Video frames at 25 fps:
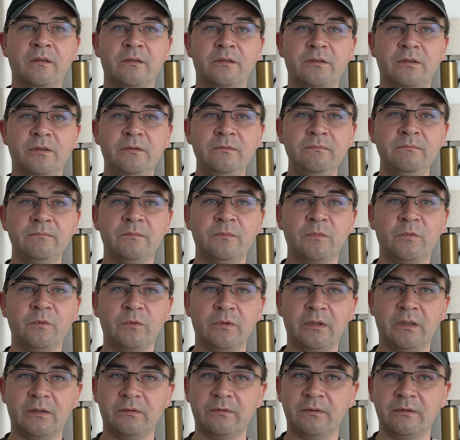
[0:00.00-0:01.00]
So,
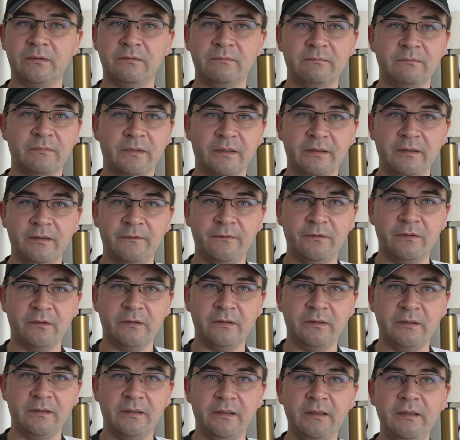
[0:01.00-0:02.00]
without any
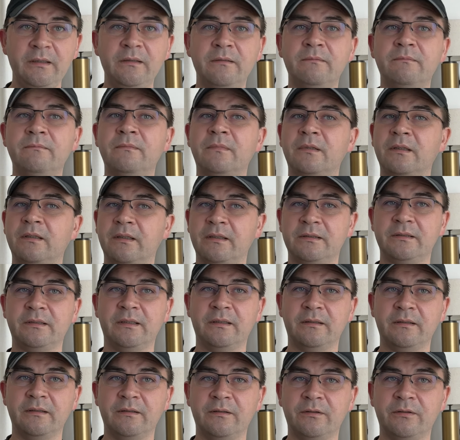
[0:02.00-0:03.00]
further delay, let's
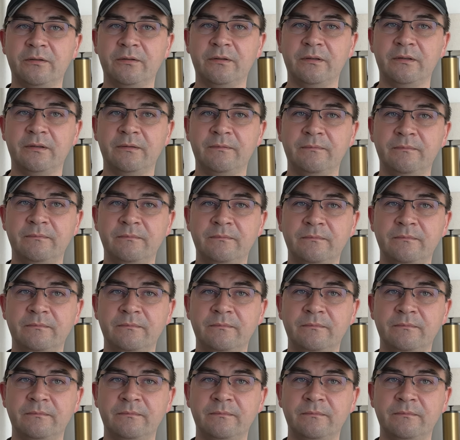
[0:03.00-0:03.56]
get into it.